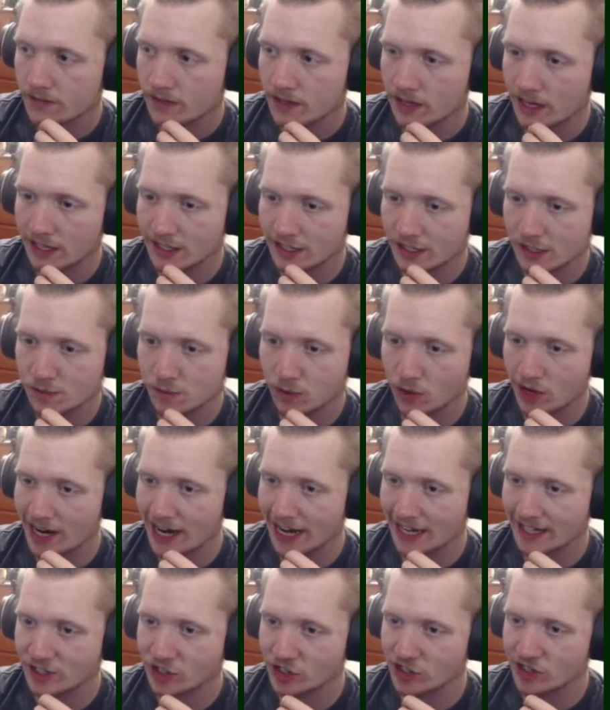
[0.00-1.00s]
At this point,
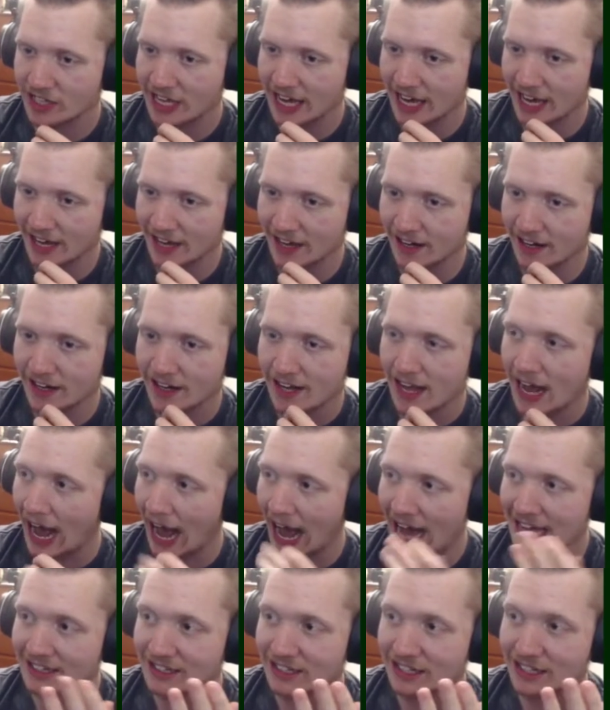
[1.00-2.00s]
I just can't.
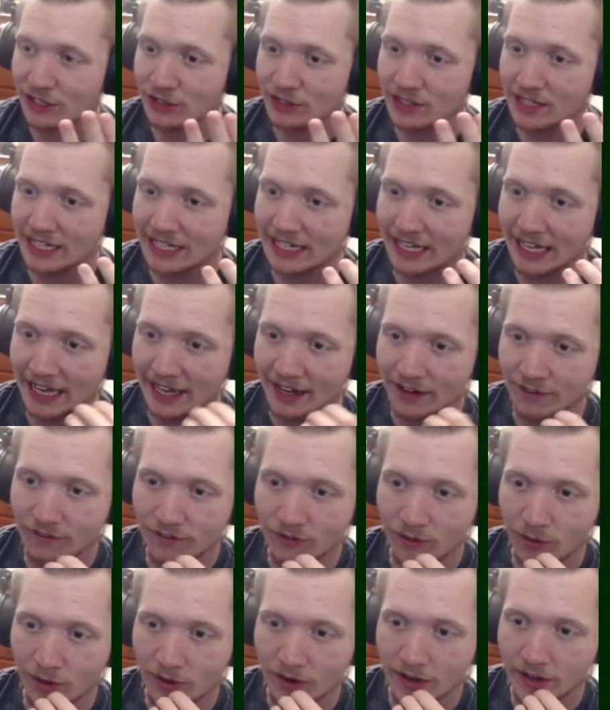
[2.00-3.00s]
I literally can't
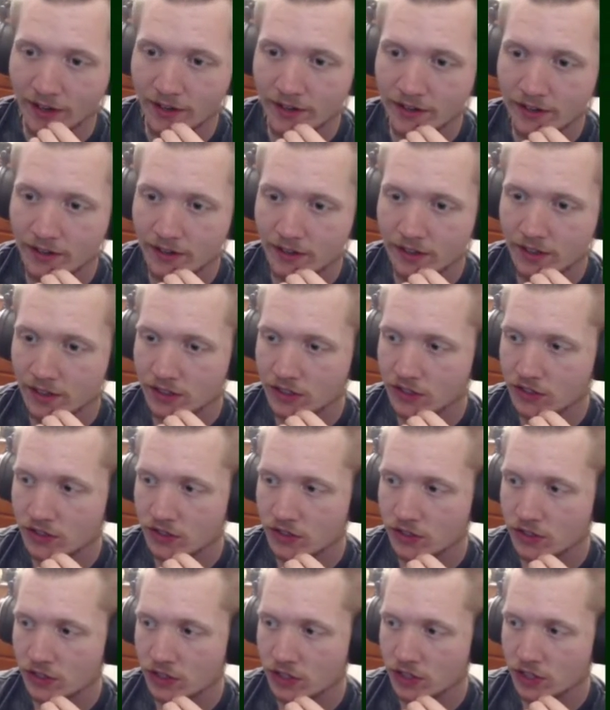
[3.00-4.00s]
afford
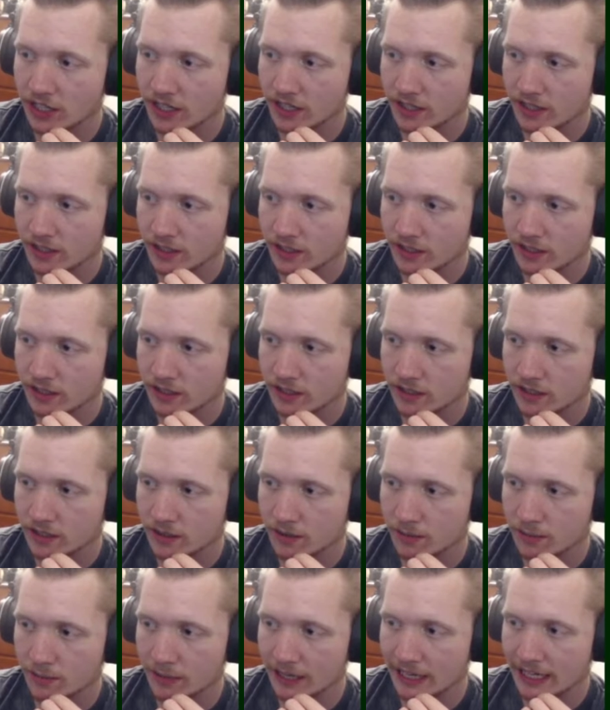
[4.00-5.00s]
to check
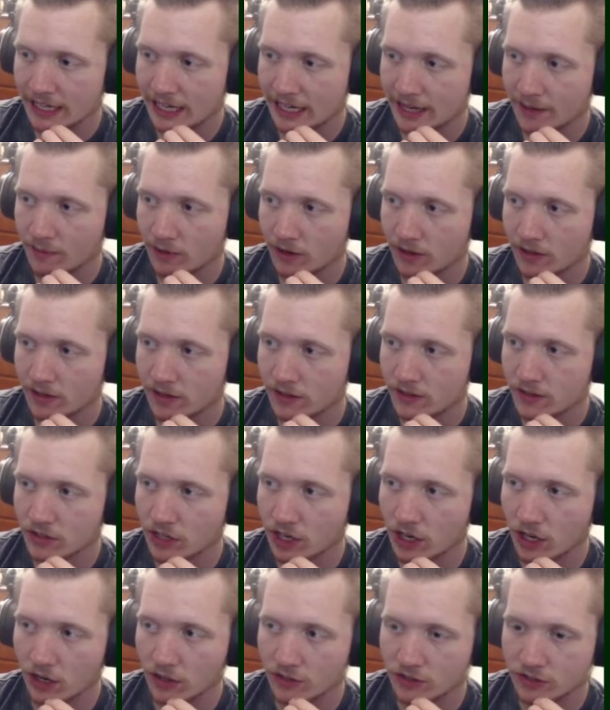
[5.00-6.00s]
my camera.
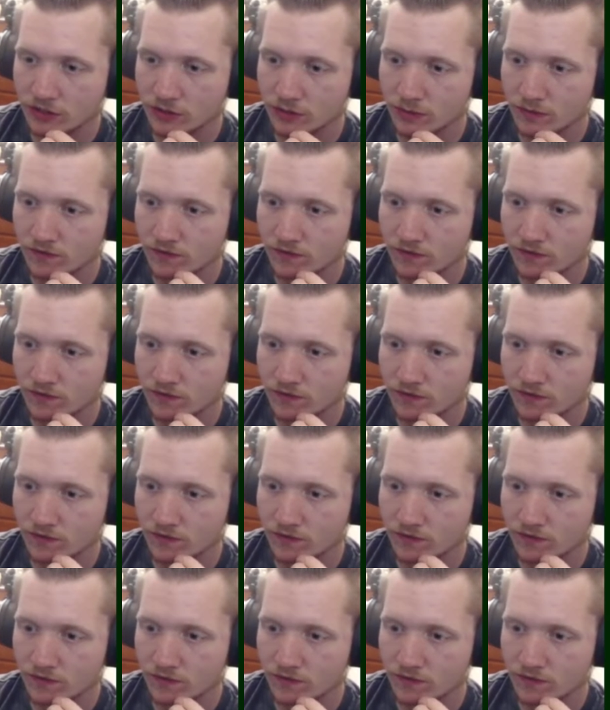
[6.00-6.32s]
No, too.